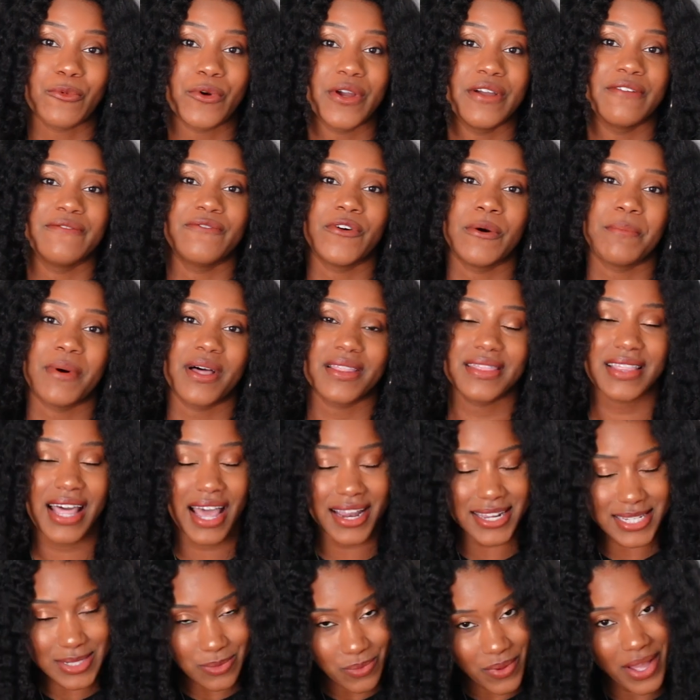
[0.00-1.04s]
more info about
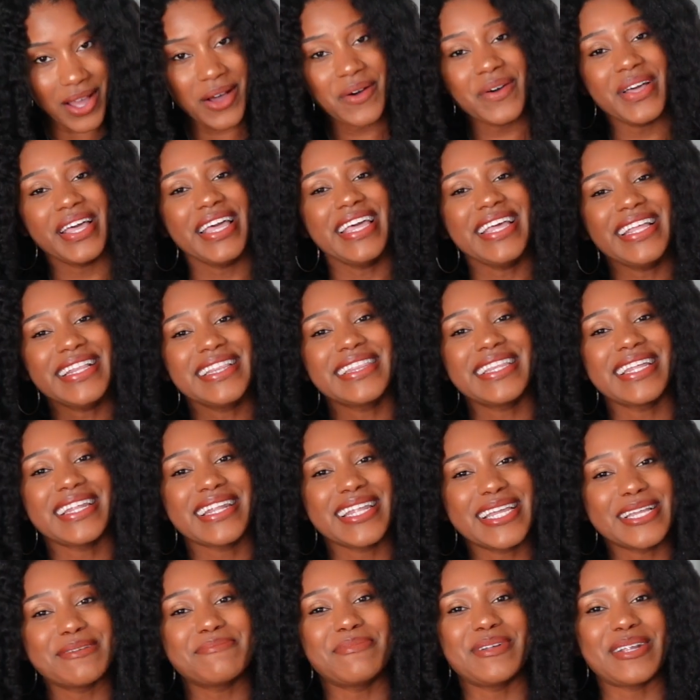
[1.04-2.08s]
that as well in the
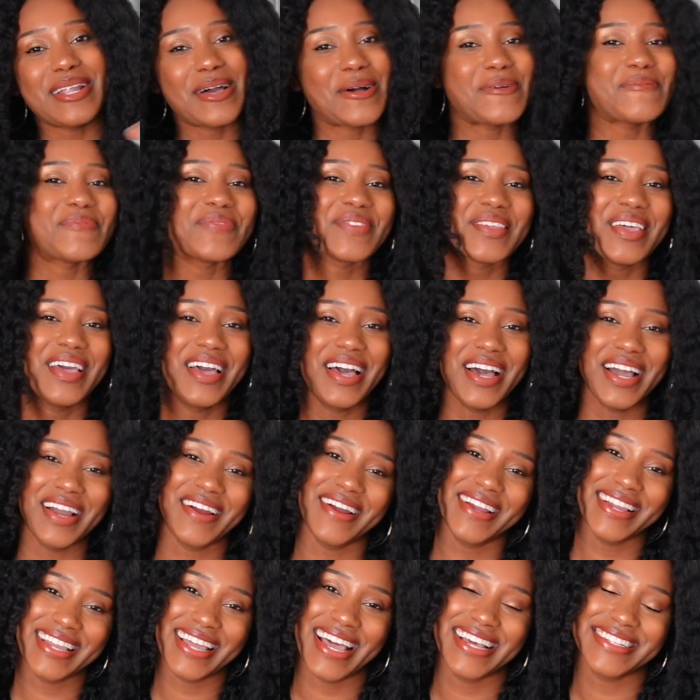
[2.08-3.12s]
link below. All
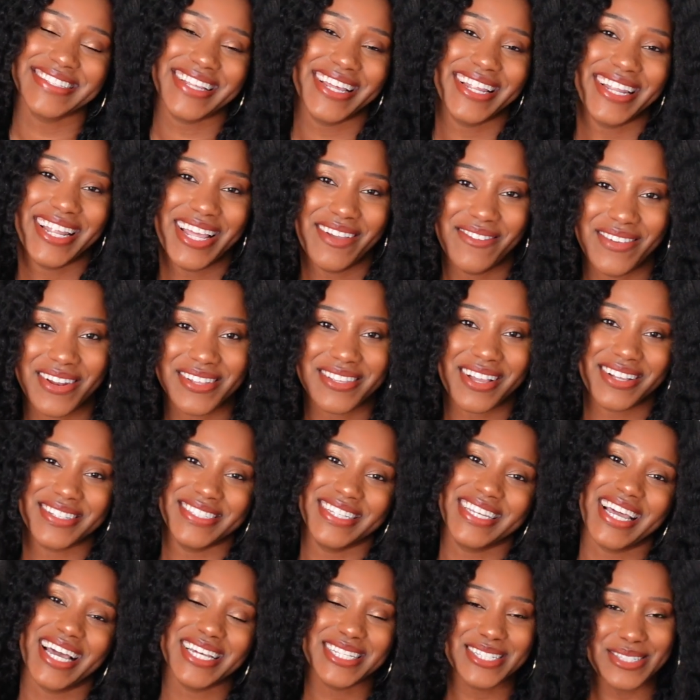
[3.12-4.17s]
right, guys, I love and I'll talk to
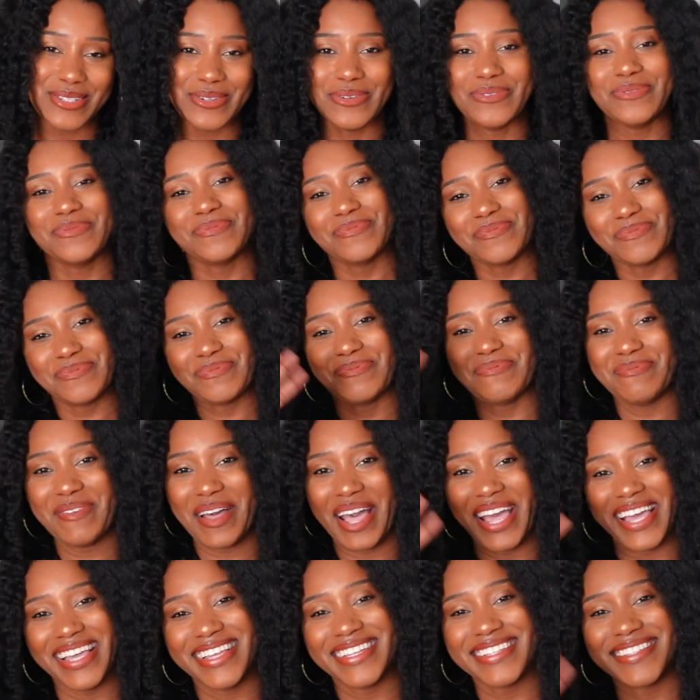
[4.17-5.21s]
you guys soon.
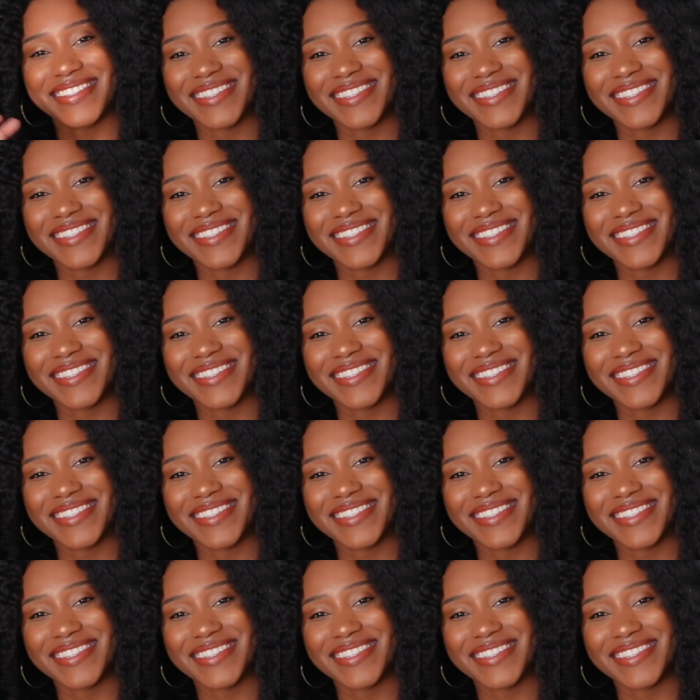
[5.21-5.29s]
Bye.